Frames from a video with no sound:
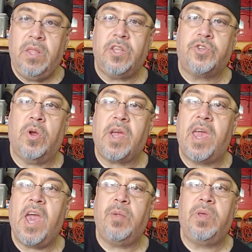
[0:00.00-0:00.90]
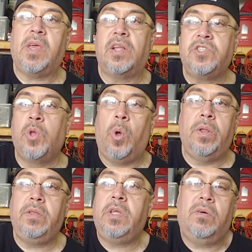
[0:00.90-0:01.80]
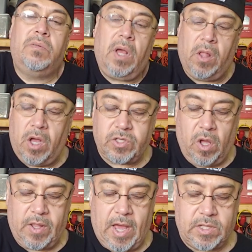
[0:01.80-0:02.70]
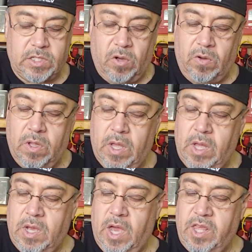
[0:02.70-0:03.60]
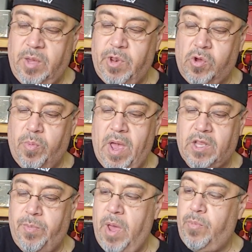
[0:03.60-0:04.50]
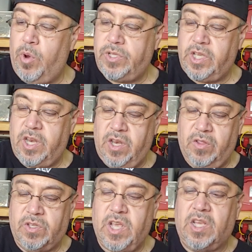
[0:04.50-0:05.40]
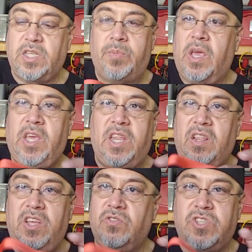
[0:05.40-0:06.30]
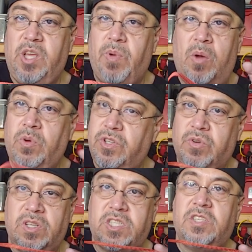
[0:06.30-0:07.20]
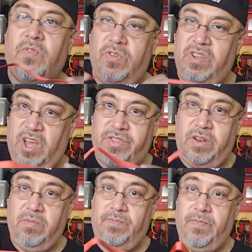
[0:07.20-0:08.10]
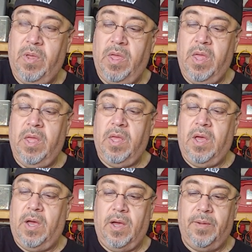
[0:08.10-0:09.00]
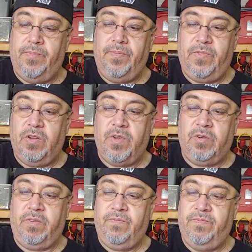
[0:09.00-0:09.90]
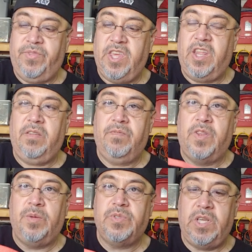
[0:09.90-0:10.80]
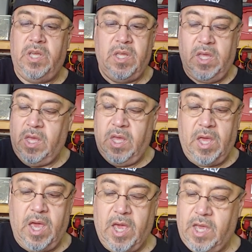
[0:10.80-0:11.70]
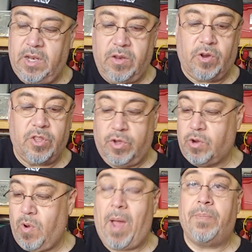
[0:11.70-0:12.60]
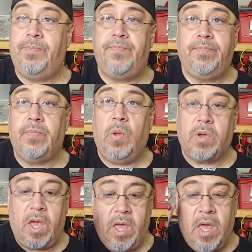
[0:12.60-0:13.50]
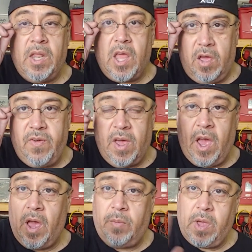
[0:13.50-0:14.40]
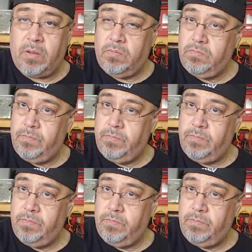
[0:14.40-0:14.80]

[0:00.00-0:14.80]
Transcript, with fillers: the truck I had them in got stolen, you know, I lost all that. So I think I'm going to go back to Pep Boys and get another set because I'm not kidding. These are cheap. I wouldn't trust this for nothing. Um, they're very thin and flimsy, and they're they're crap. Okay. Now I've I, I'm not